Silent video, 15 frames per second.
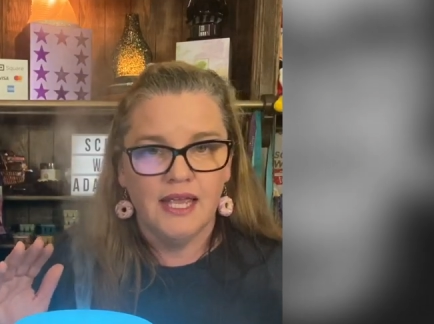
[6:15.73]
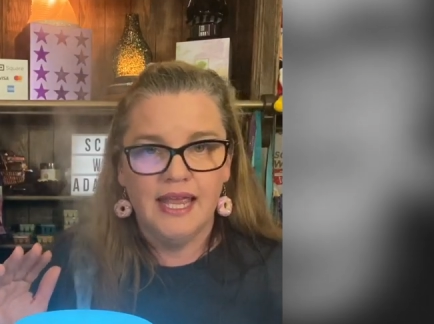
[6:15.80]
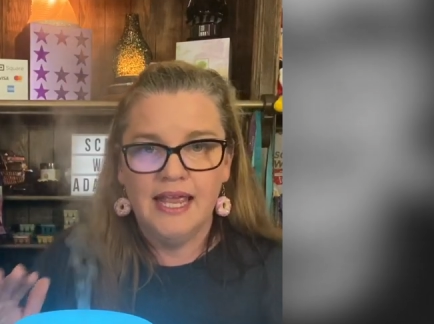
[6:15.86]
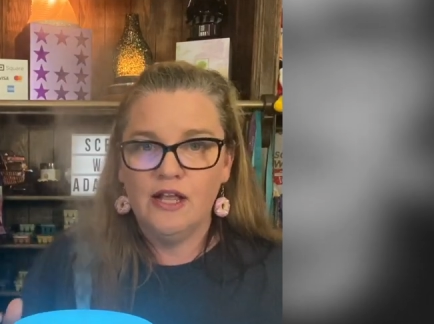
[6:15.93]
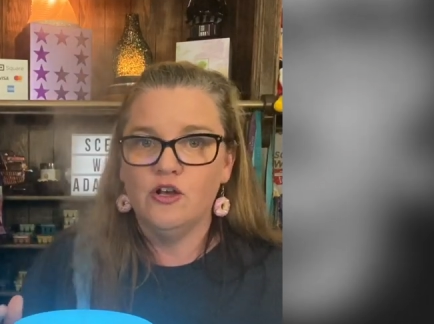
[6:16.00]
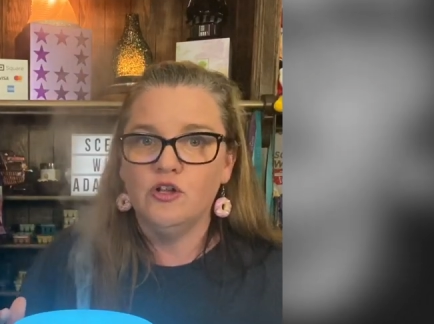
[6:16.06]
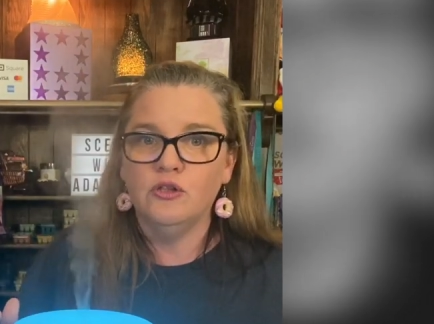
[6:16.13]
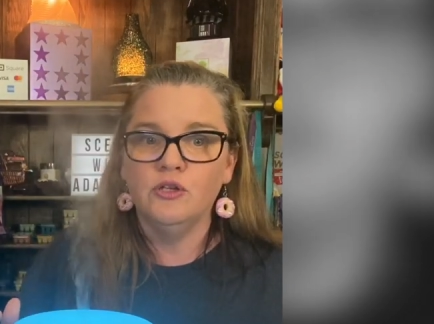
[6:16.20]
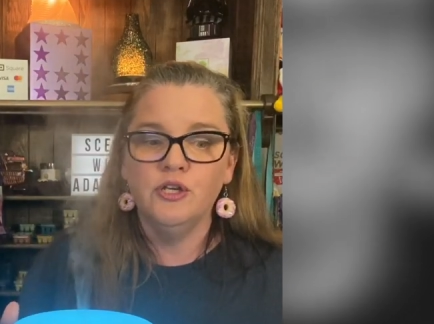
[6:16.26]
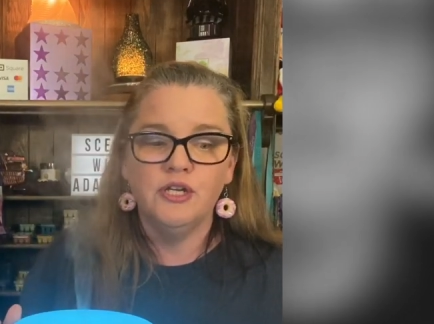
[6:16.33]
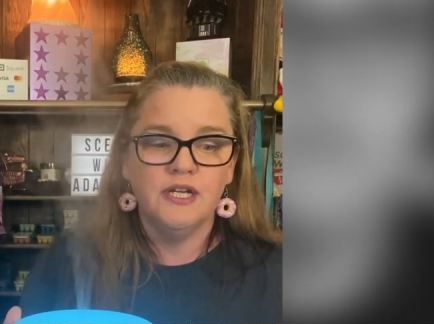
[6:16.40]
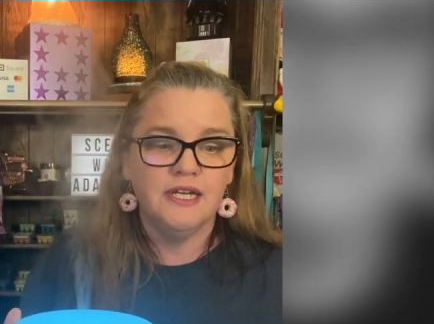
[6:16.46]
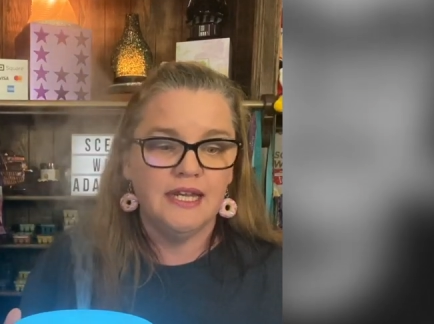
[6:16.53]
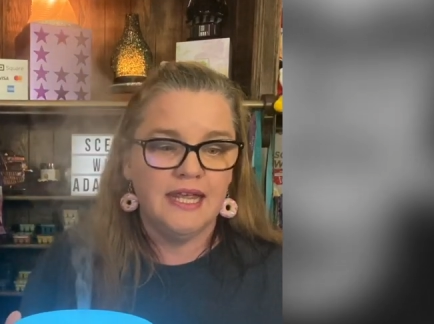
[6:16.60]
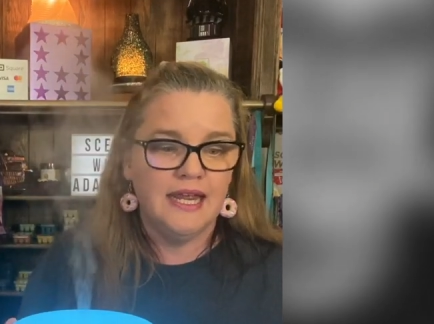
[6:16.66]

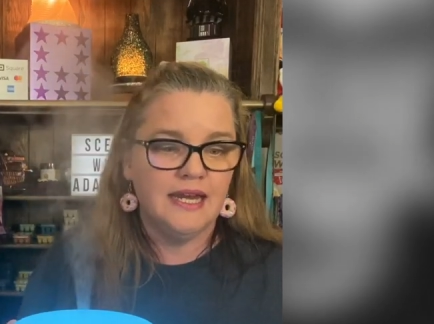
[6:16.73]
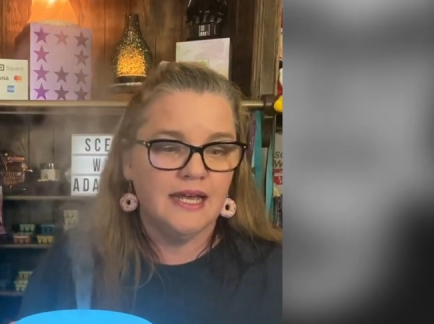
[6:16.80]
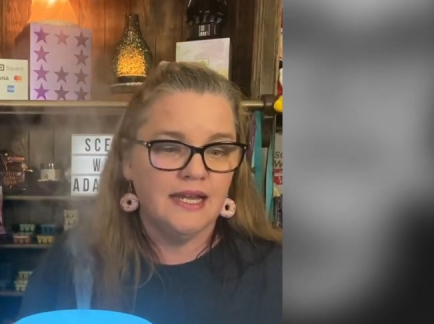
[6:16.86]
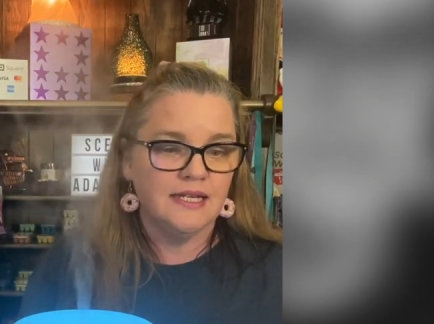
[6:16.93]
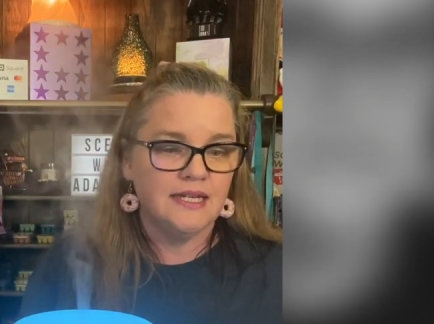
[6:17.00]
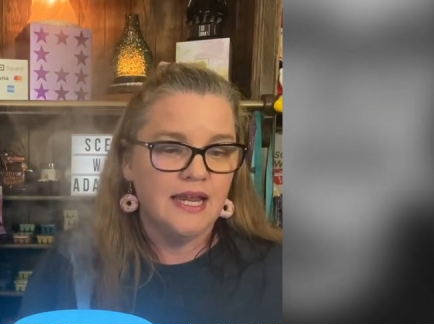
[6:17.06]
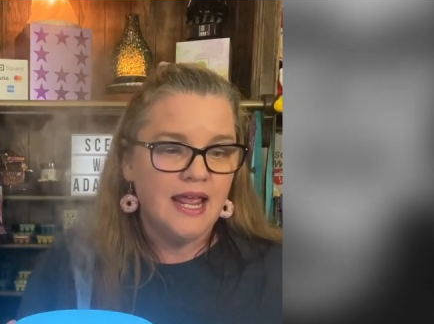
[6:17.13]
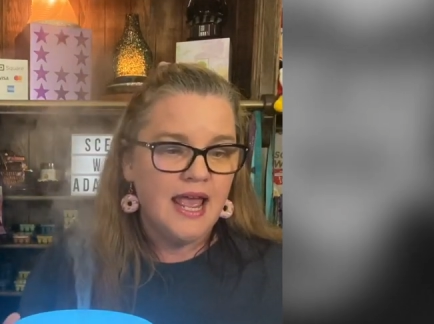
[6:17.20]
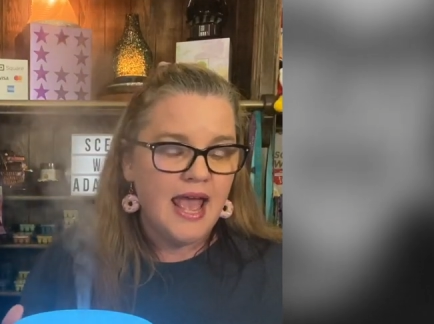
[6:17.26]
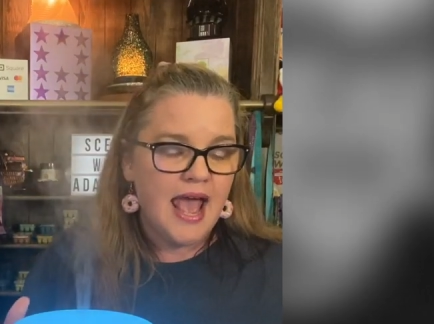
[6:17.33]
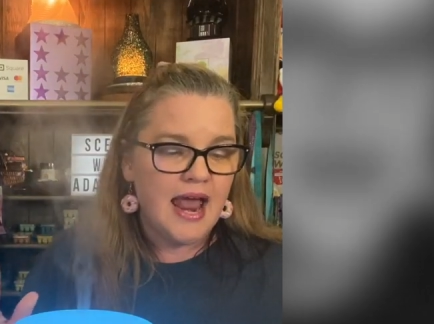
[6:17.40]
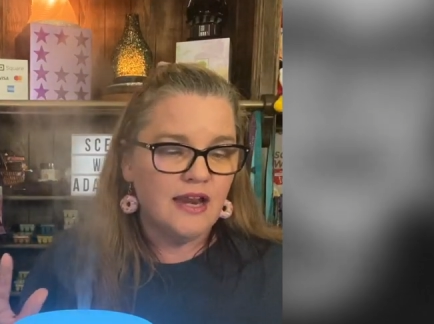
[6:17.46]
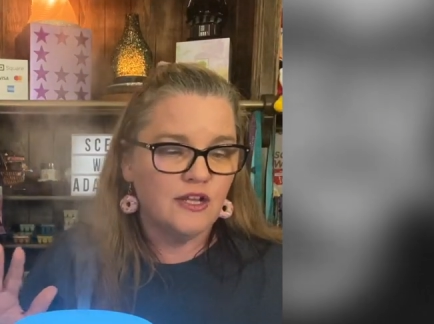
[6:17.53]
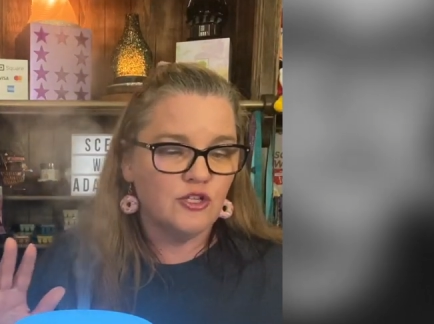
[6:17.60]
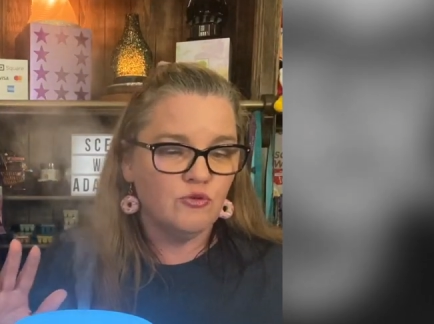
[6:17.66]
included in it,
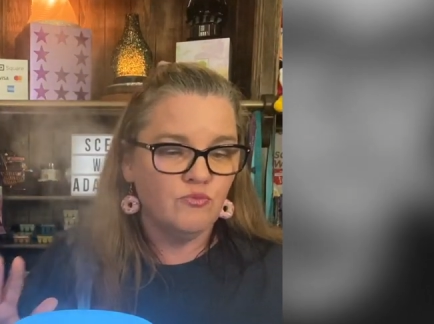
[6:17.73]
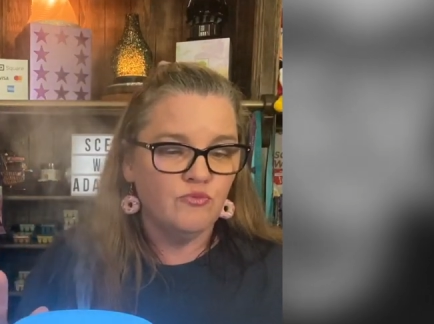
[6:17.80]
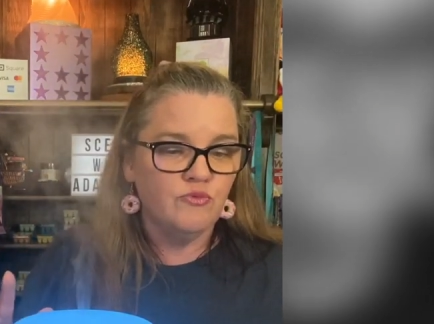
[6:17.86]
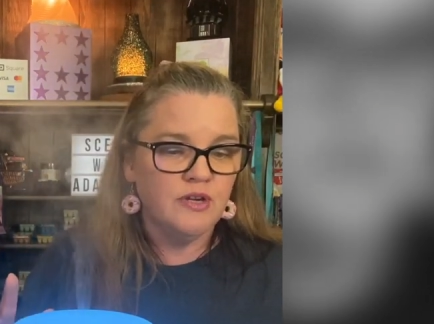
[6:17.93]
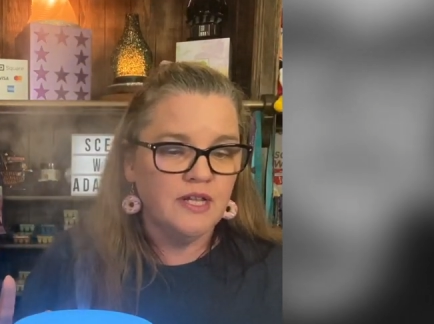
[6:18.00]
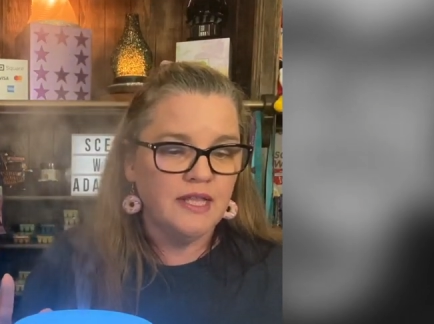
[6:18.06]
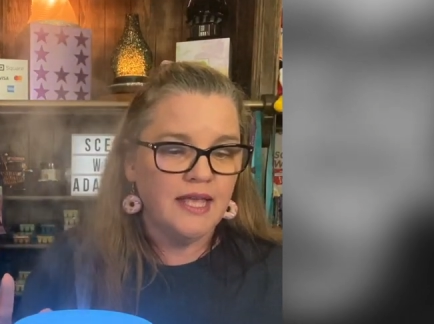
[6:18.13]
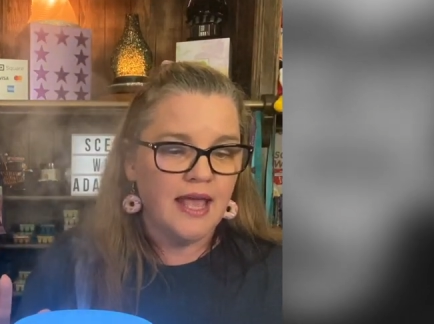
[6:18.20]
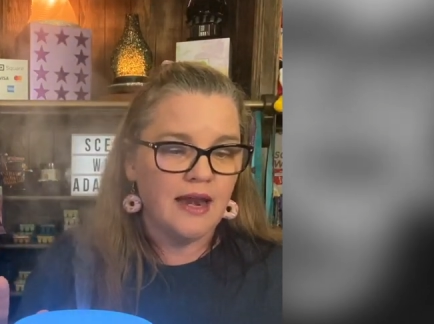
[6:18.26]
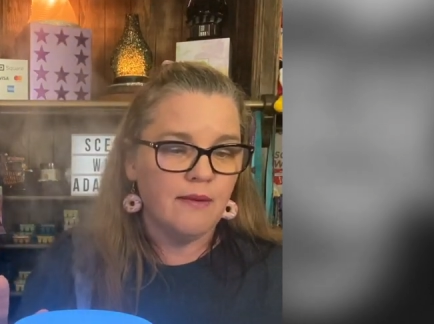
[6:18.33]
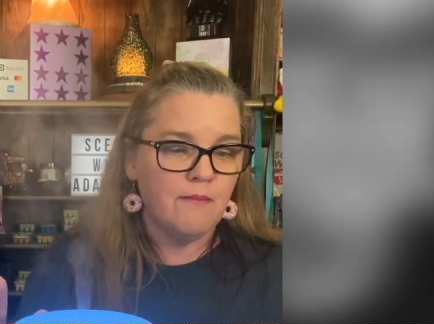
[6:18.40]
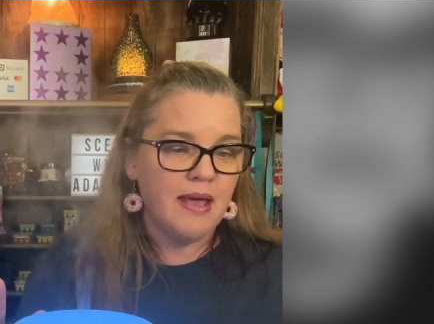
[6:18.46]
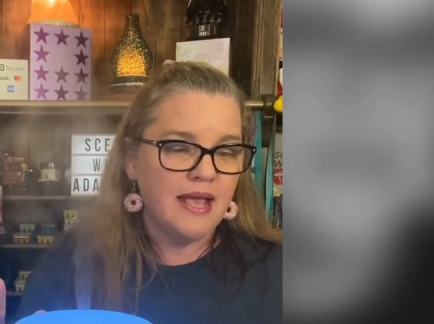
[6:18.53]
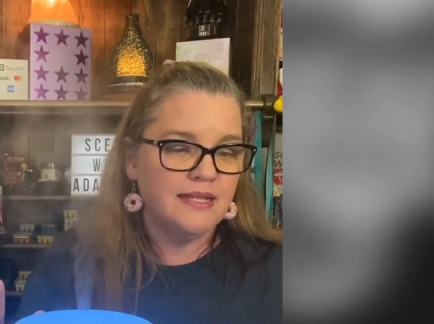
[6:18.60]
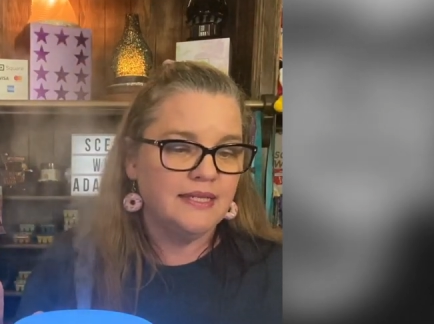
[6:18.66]
and it's really an
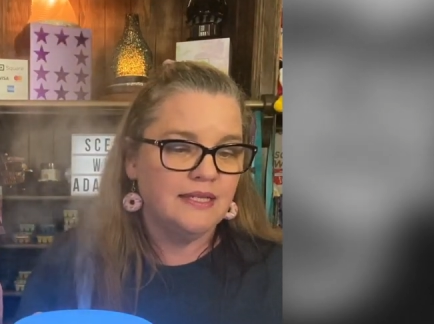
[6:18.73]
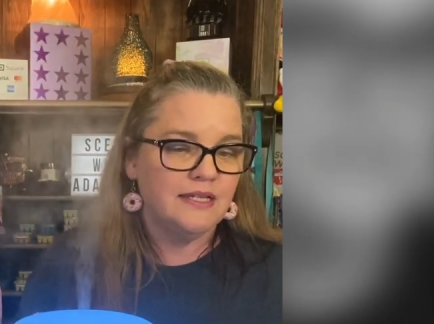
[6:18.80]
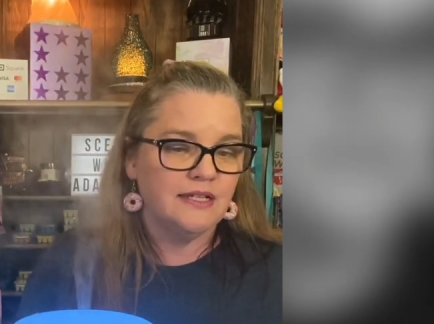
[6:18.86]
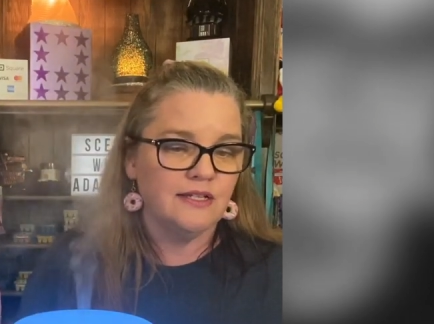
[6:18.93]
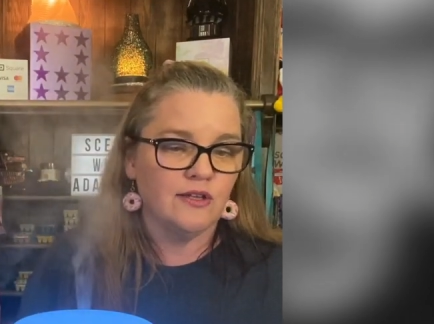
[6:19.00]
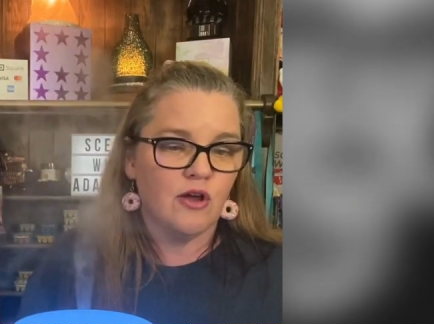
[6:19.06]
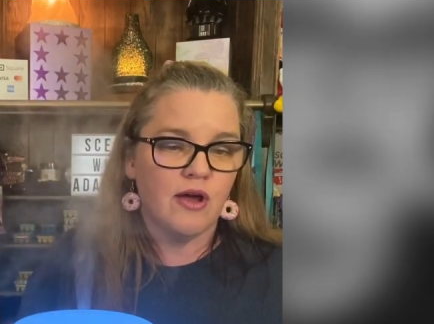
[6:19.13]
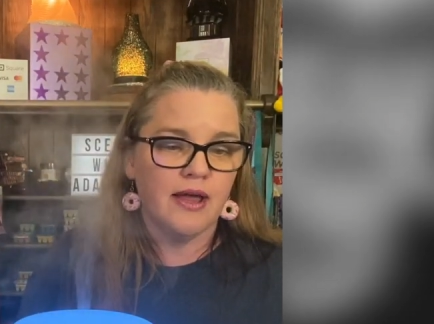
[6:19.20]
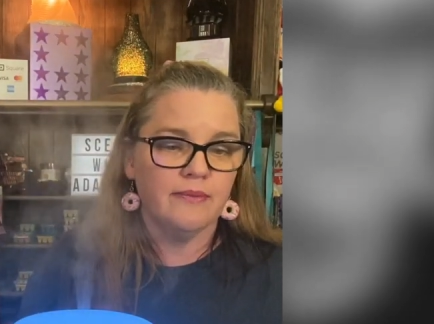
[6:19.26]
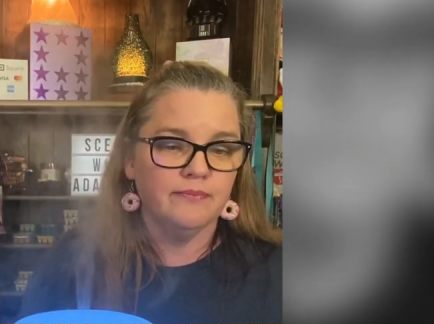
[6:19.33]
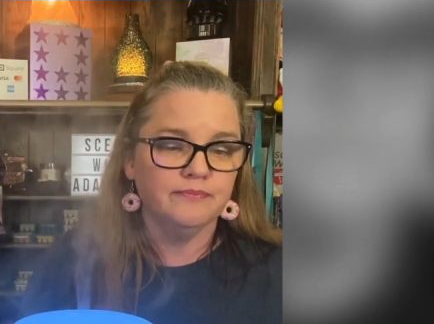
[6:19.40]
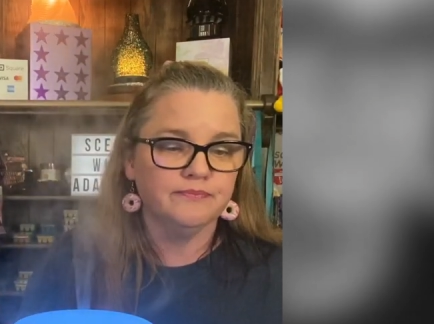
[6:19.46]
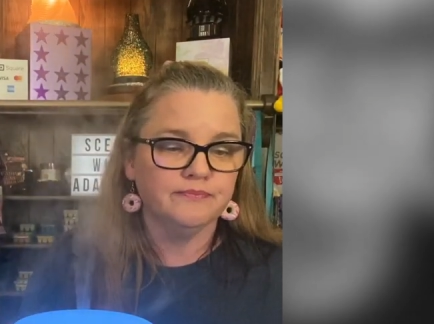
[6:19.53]
amazing design.